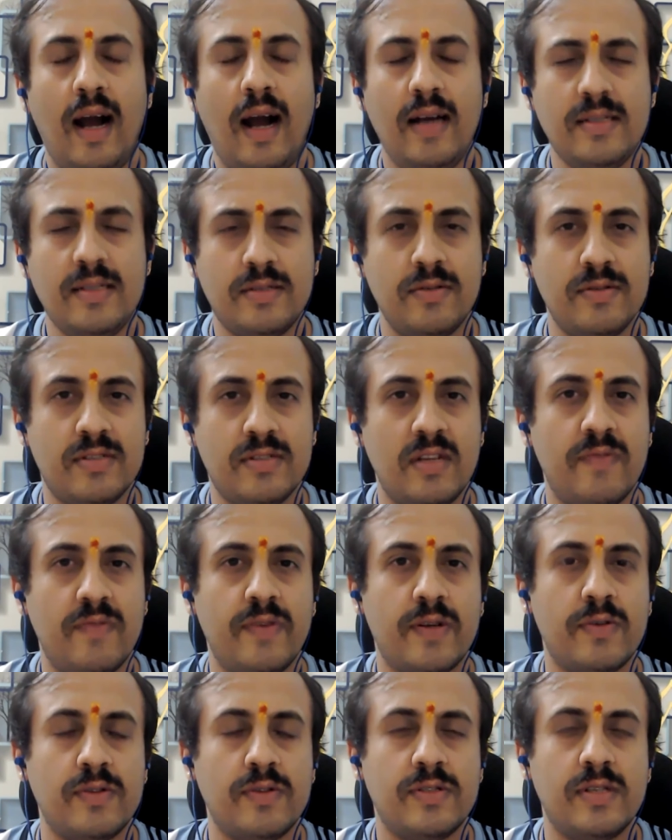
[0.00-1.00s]
Ask yourself
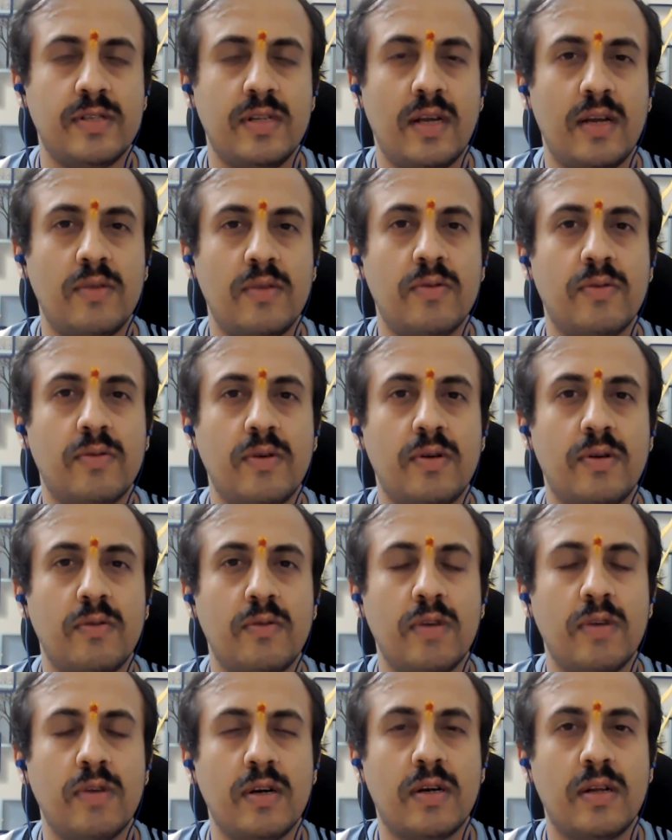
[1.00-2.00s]
a question: are you going
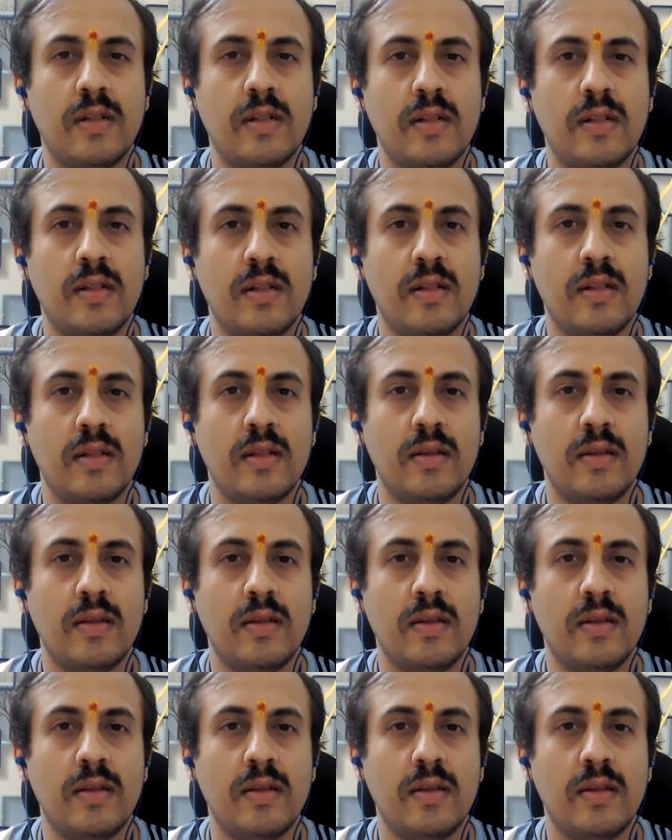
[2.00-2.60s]
to work till